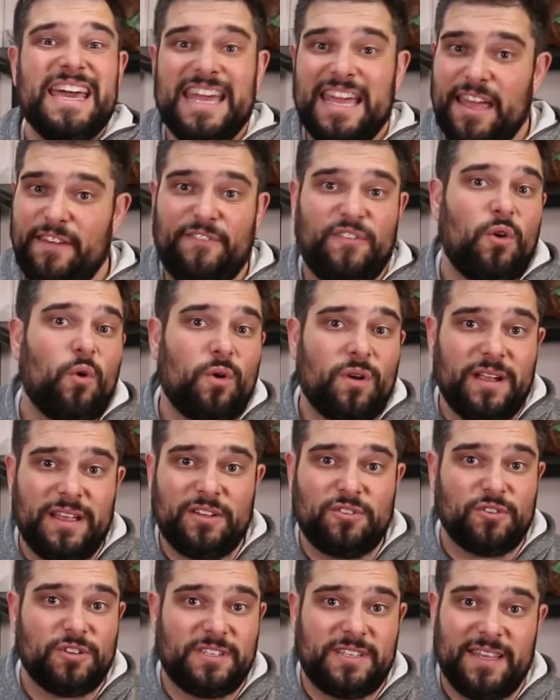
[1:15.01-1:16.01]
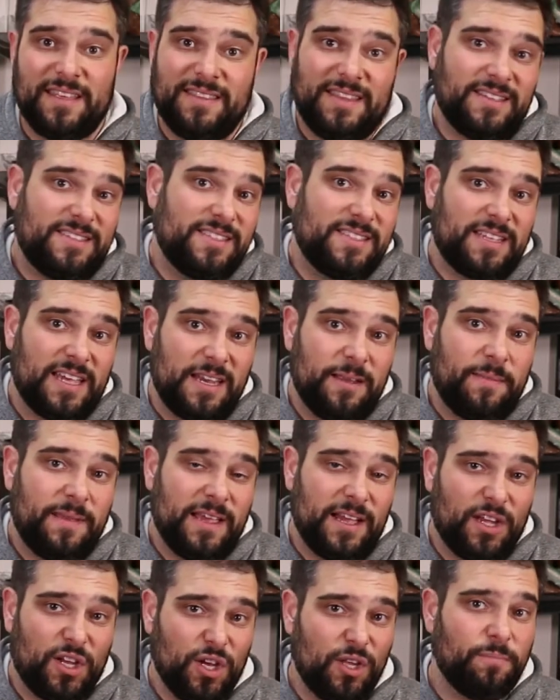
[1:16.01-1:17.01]
if you're interested, this is going to be
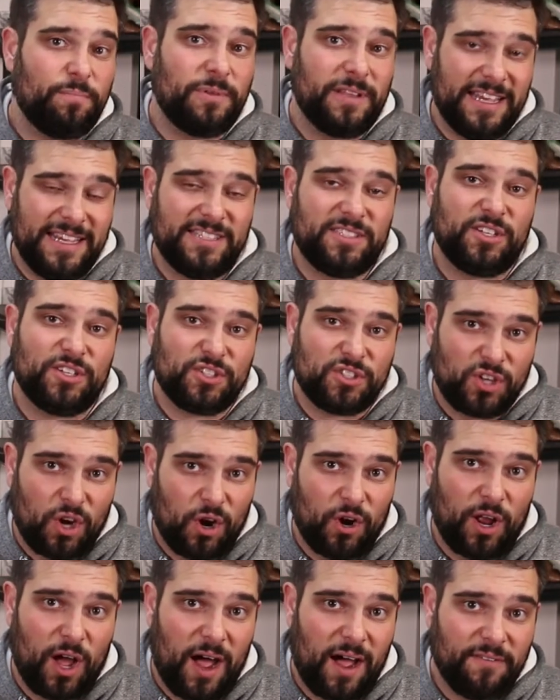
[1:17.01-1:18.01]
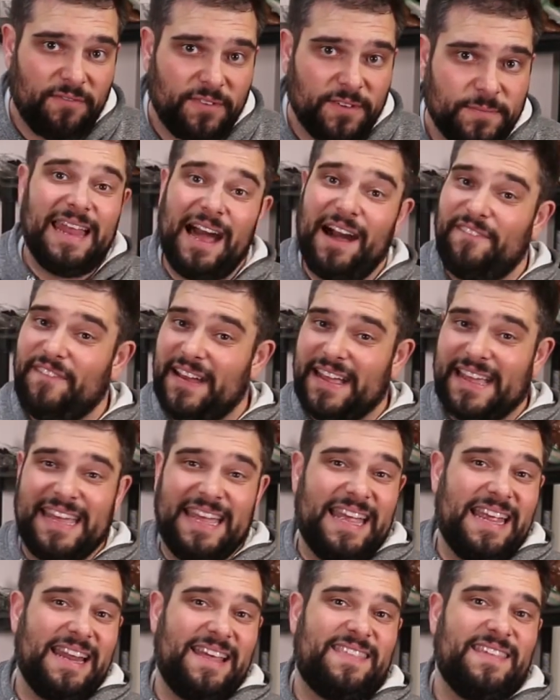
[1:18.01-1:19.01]
a good place to start off. Now, if I get
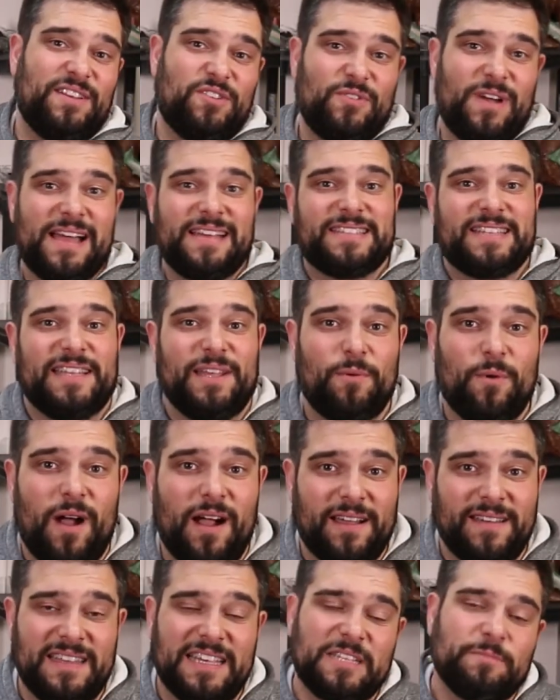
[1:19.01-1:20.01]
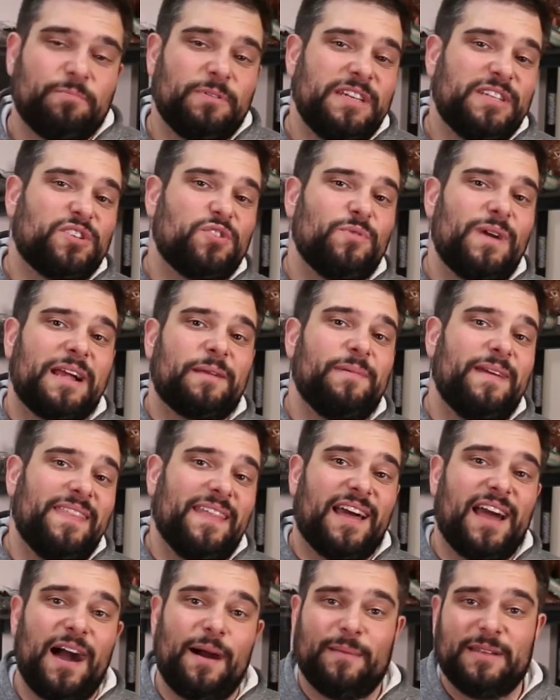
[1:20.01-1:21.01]
anything drastically wrong in this, please correct me in the
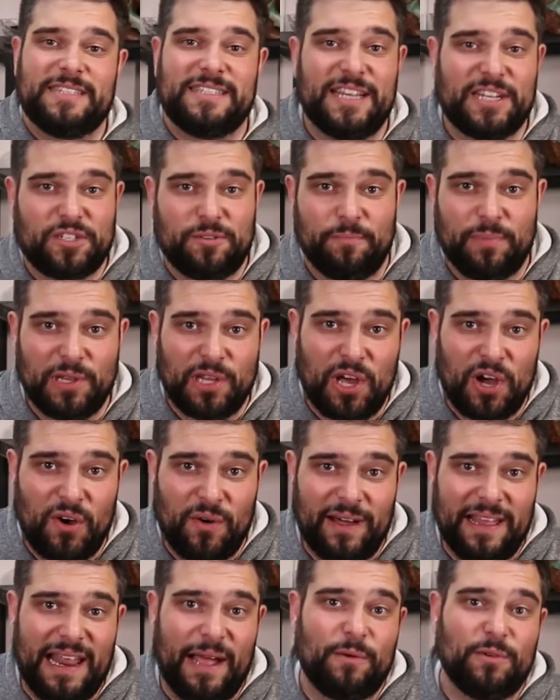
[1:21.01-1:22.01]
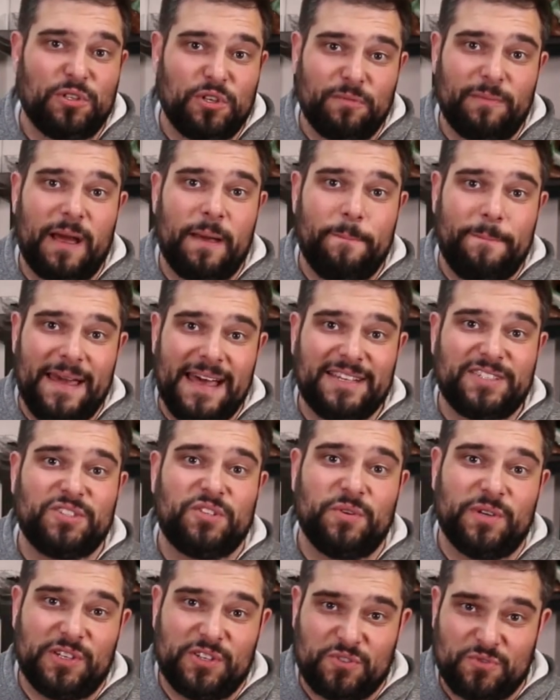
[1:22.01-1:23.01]
comment section below, and I will do my best
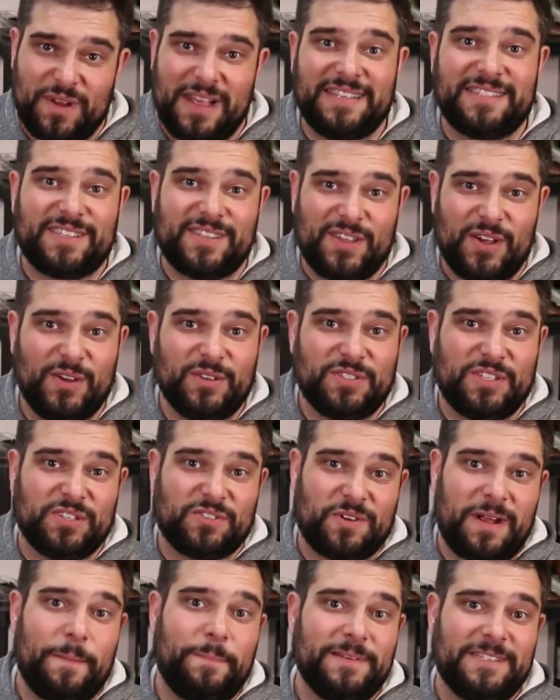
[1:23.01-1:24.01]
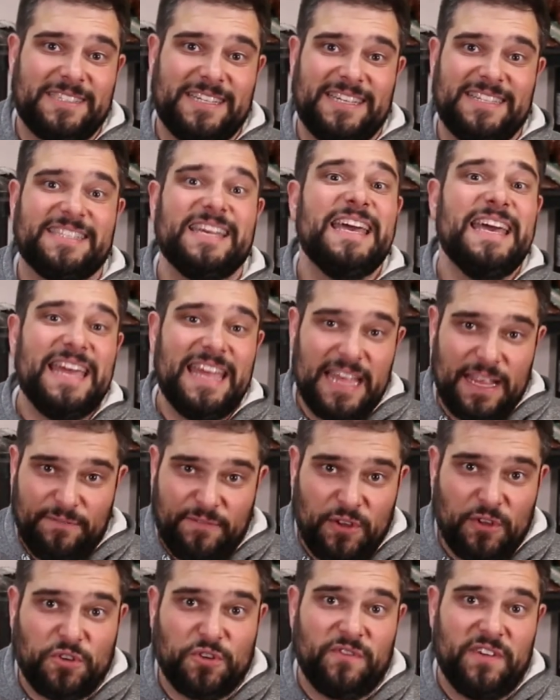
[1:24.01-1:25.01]
to address those discrepancies in
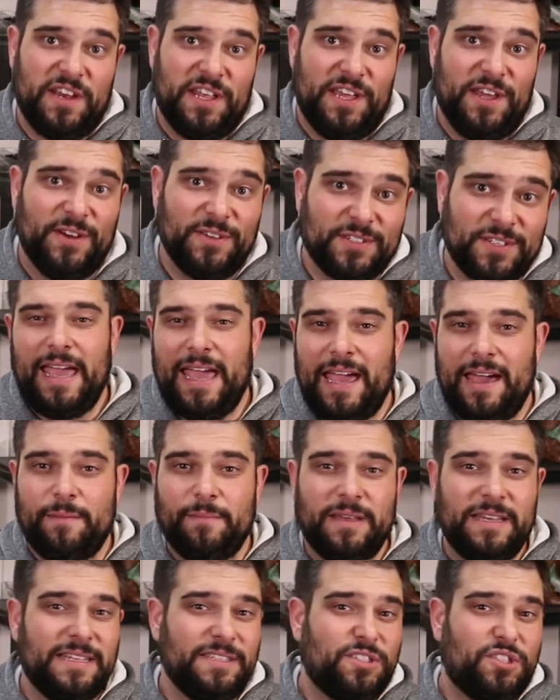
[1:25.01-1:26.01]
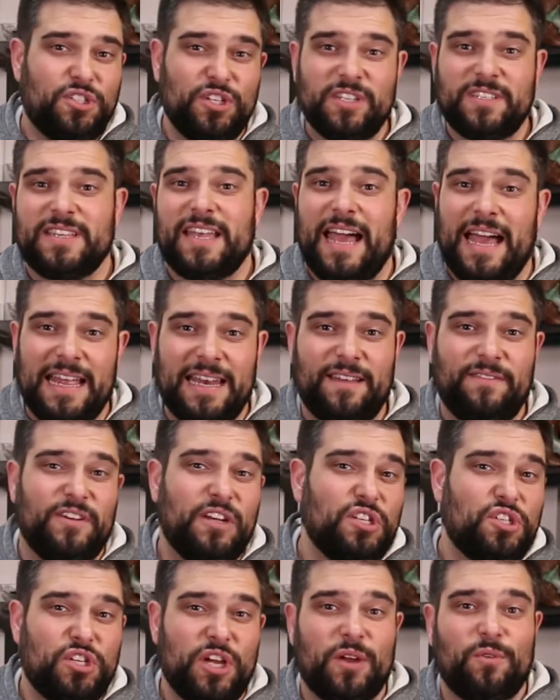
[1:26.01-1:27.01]
future videos. Ham is just kind of a
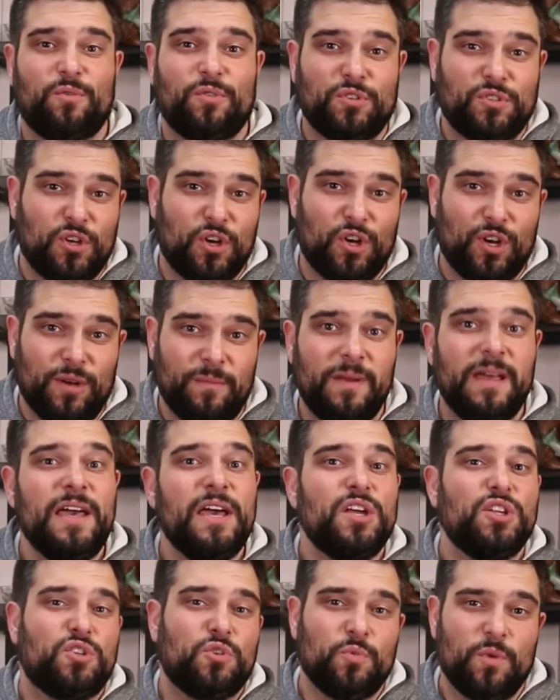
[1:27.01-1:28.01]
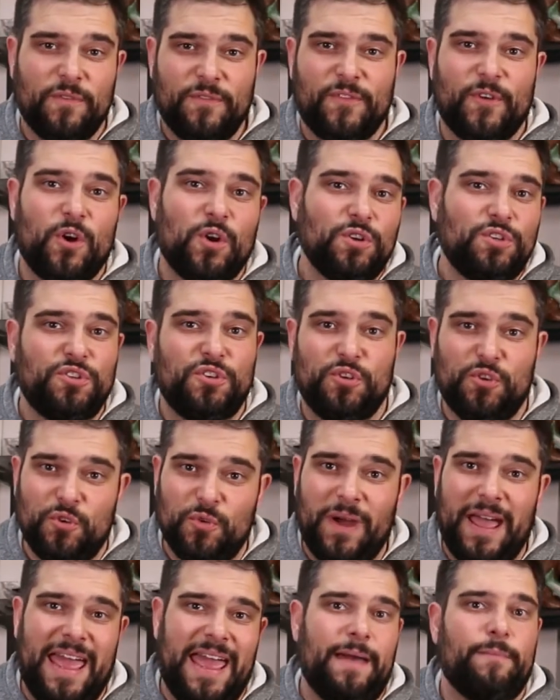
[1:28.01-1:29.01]
general term to refer
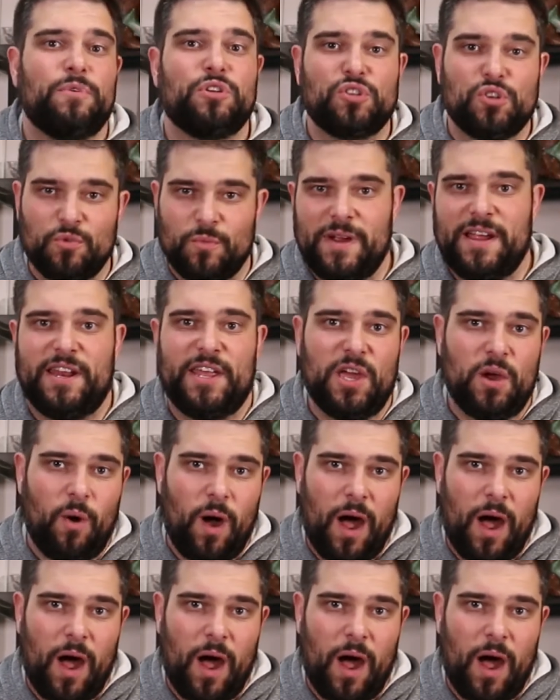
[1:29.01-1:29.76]
to amateur radio